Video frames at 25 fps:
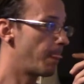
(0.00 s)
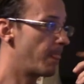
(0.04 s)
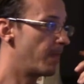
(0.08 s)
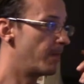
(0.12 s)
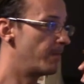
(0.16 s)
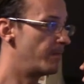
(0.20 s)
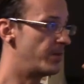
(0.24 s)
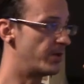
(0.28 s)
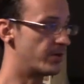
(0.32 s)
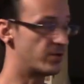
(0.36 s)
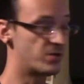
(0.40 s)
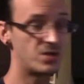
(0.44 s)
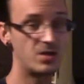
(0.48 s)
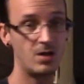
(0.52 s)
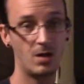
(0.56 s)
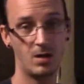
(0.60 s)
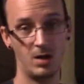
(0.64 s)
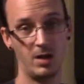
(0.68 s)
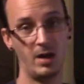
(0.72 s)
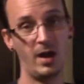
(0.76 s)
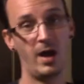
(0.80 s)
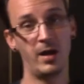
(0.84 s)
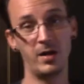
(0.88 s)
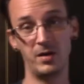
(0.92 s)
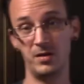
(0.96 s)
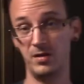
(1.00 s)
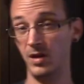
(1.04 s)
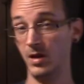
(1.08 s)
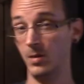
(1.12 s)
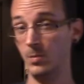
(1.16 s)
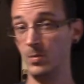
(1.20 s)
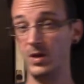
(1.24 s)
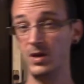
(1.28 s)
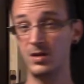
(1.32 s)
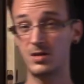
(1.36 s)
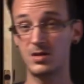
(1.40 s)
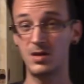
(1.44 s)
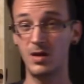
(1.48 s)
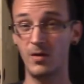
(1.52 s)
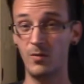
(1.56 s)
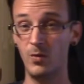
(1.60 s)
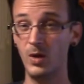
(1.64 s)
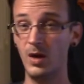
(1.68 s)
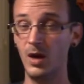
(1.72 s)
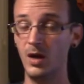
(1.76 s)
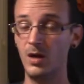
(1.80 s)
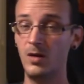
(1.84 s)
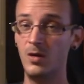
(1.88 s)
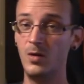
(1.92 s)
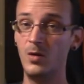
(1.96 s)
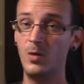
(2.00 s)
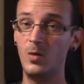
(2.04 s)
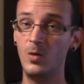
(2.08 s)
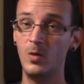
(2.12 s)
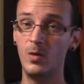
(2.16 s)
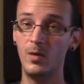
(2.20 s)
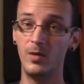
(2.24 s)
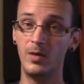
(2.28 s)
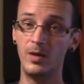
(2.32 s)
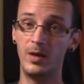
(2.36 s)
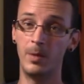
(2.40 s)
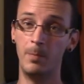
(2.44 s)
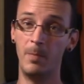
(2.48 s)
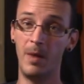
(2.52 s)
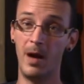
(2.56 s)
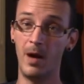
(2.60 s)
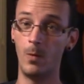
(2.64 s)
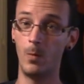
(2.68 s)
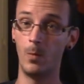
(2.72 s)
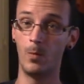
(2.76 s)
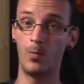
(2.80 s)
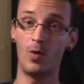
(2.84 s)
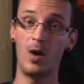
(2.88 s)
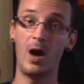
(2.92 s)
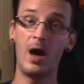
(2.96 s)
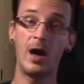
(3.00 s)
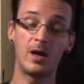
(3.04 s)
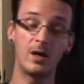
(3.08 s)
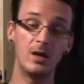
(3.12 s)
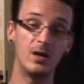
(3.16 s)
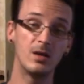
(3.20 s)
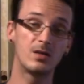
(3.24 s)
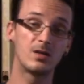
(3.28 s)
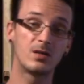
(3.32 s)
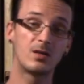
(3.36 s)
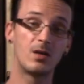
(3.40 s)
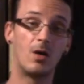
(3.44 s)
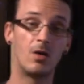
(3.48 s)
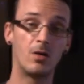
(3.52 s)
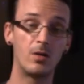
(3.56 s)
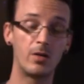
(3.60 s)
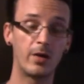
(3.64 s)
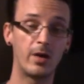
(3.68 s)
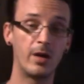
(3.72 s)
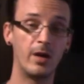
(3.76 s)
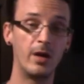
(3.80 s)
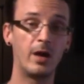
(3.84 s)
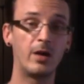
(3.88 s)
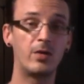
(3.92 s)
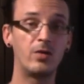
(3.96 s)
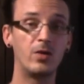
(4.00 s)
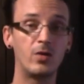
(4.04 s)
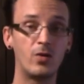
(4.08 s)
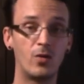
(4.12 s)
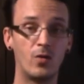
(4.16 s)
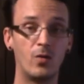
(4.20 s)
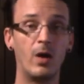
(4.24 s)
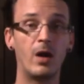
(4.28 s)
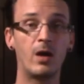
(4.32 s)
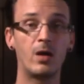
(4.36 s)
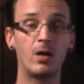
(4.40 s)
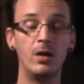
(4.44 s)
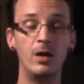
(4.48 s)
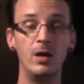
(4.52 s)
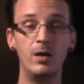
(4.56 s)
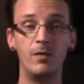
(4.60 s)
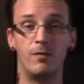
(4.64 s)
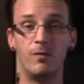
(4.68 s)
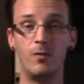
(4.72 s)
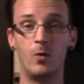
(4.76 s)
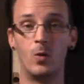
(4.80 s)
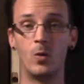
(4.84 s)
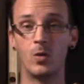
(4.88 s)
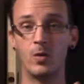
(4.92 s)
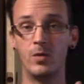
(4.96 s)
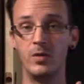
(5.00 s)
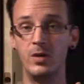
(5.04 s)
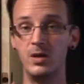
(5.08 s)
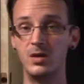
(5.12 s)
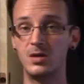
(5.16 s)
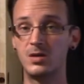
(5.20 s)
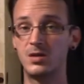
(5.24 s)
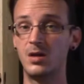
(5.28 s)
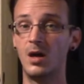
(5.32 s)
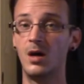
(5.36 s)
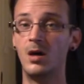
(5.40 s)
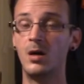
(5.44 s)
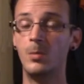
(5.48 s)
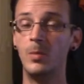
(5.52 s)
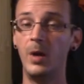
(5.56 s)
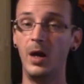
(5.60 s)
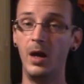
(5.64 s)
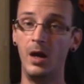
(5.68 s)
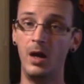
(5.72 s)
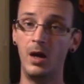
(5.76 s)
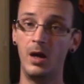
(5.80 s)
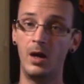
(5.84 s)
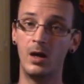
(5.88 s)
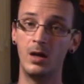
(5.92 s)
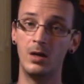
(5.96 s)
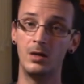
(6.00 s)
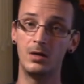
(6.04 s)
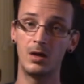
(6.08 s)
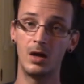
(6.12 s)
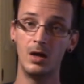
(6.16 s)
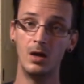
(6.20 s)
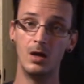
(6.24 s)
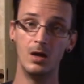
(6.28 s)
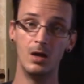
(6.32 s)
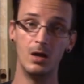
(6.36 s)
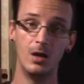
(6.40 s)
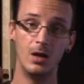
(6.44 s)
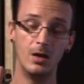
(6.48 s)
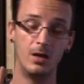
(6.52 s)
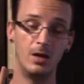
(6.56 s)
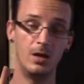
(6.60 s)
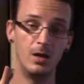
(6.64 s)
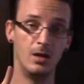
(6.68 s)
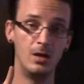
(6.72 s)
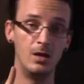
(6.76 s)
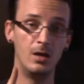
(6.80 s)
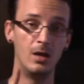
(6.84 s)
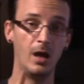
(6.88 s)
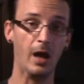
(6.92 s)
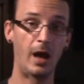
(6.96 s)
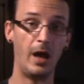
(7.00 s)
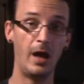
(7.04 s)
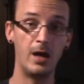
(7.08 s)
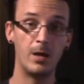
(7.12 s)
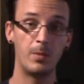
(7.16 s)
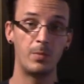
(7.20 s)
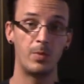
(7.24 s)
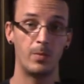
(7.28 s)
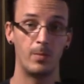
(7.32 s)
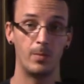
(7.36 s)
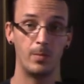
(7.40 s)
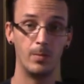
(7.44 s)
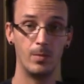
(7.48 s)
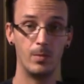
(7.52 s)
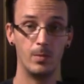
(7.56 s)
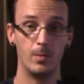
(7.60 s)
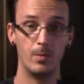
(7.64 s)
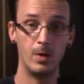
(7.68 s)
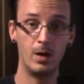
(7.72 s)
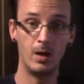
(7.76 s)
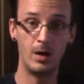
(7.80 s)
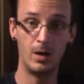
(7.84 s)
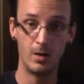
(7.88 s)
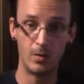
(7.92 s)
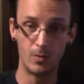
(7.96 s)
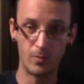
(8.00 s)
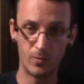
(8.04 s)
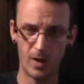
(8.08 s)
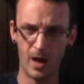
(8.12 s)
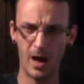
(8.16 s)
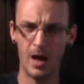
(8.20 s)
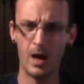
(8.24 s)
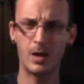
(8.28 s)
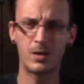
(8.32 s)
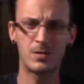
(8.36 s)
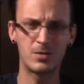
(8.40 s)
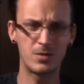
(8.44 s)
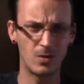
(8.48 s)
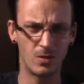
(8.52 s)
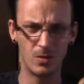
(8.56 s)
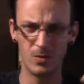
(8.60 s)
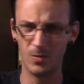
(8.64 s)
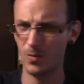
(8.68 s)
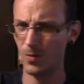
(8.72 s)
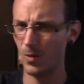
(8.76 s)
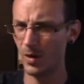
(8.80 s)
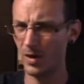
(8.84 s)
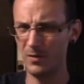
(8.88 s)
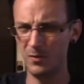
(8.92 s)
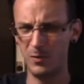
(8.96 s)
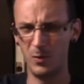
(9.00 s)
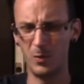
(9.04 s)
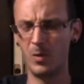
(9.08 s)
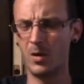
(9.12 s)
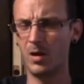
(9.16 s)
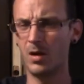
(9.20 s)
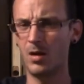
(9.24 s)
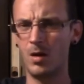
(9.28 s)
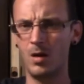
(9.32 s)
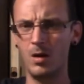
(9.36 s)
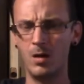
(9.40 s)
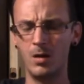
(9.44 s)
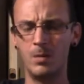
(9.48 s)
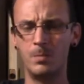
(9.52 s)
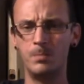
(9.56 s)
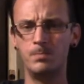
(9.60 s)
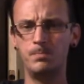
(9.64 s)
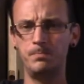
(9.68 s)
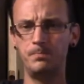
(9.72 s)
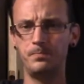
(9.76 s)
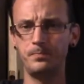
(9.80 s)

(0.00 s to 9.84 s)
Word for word: there's still a lot of tidbit stuff we got to do. The mount brackets aren't connected correctly for the sub and the amp uh, racks or whatever you want to call them.